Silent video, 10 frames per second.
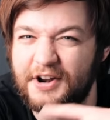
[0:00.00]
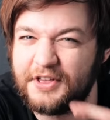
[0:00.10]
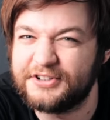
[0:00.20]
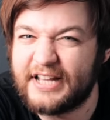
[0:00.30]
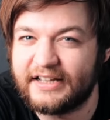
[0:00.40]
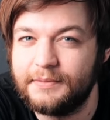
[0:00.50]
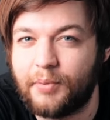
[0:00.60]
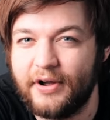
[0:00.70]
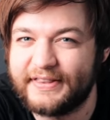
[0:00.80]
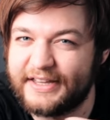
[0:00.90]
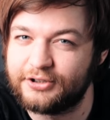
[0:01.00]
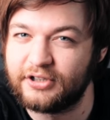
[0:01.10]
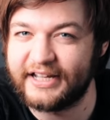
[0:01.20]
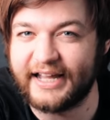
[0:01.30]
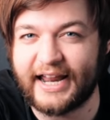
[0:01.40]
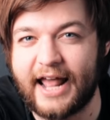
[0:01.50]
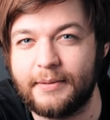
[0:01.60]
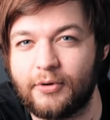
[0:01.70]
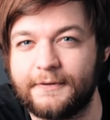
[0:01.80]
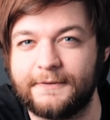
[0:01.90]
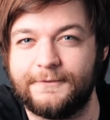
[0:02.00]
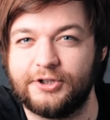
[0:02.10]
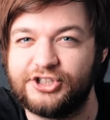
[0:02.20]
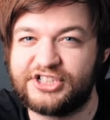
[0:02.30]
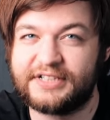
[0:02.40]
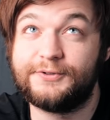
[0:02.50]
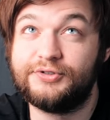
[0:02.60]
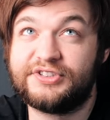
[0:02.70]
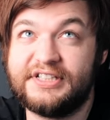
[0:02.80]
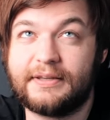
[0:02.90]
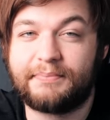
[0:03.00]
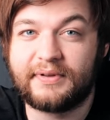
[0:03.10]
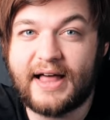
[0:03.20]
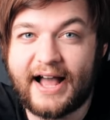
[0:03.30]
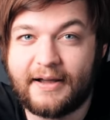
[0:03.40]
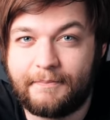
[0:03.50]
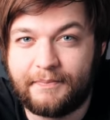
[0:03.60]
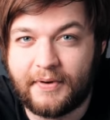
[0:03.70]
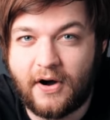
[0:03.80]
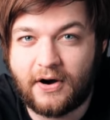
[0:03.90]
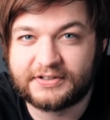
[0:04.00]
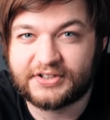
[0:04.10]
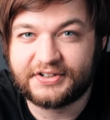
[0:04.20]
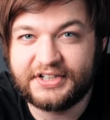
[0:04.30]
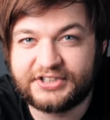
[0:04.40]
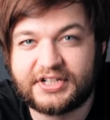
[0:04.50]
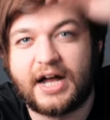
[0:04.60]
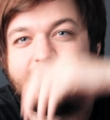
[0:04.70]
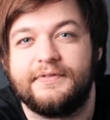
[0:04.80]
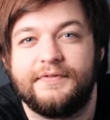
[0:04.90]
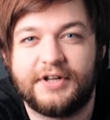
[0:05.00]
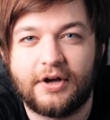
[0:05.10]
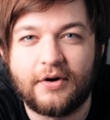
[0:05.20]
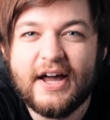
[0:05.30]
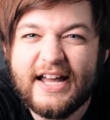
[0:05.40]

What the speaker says: Another telling point that you're looking at anamorphic footage is if you see the black bars on each side of the video.